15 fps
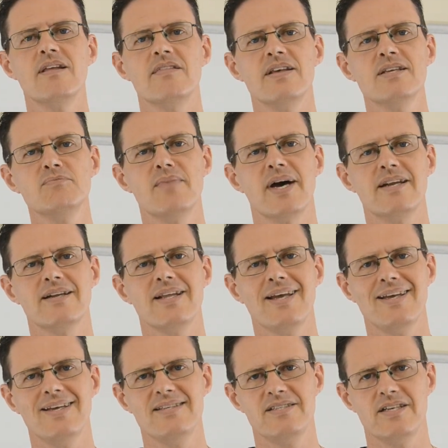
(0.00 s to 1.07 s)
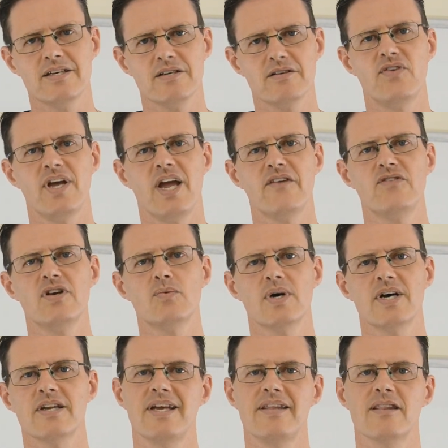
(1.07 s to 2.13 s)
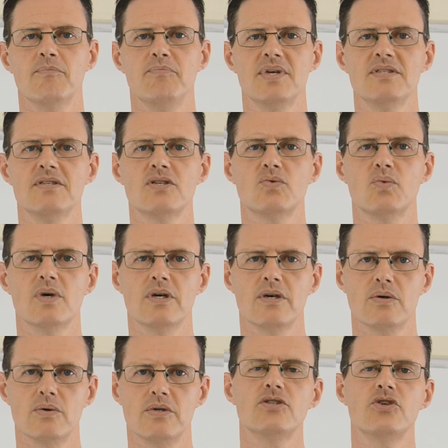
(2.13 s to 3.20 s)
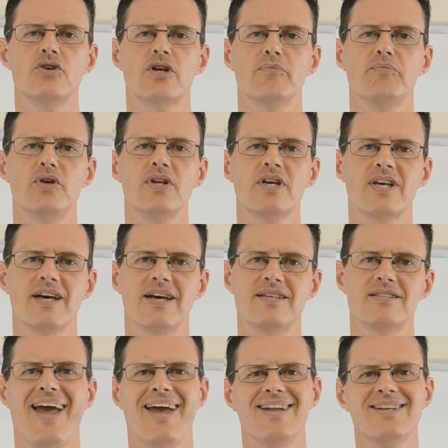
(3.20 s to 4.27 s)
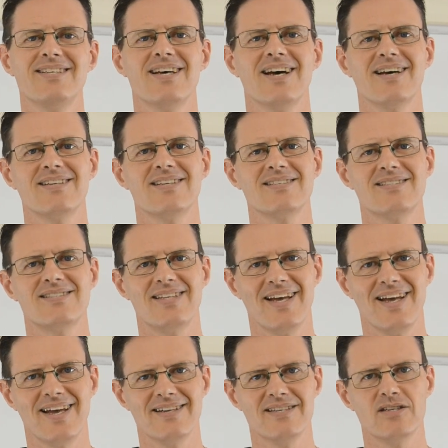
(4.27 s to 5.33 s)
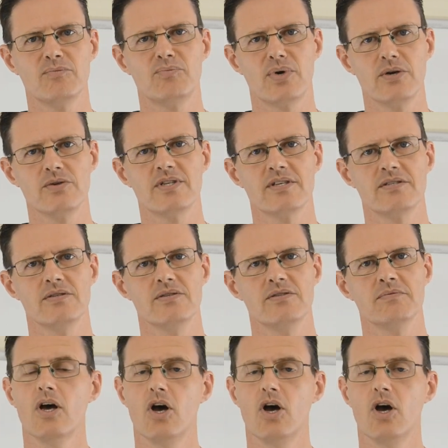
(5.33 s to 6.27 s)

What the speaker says: This made it easier for everyone in the business world to communicate and understand processes.